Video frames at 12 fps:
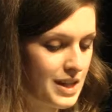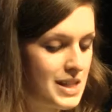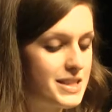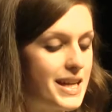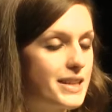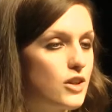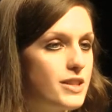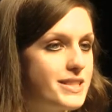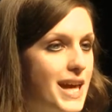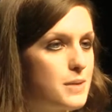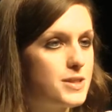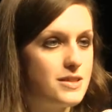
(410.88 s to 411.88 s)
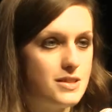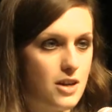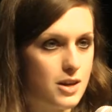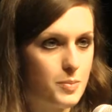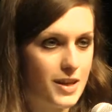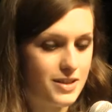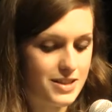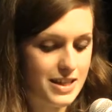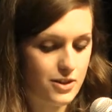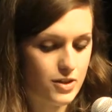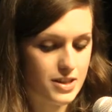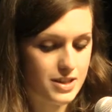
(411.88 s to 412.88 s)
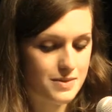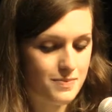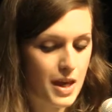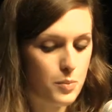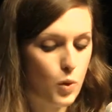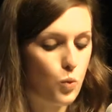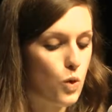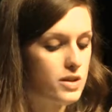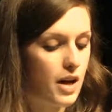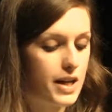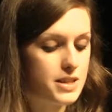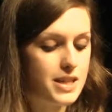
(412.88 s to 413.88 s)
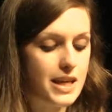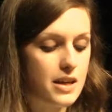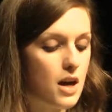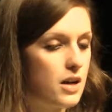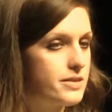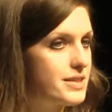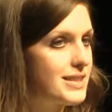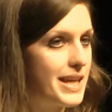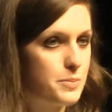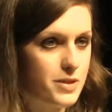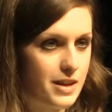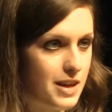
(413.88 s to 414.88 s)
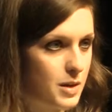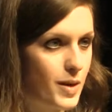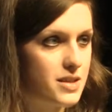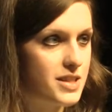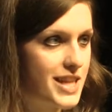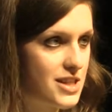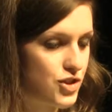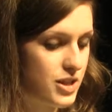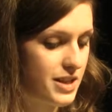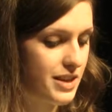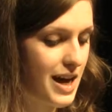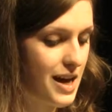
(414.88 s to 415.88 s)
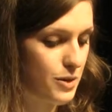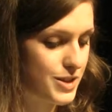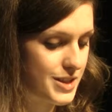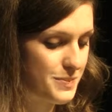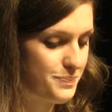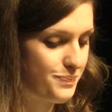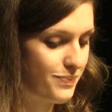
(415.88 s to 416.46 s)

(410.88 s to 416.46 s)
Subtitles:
Daniel is kept in the dark about the secret, but one night he can't sleep thinking about the tension in the house.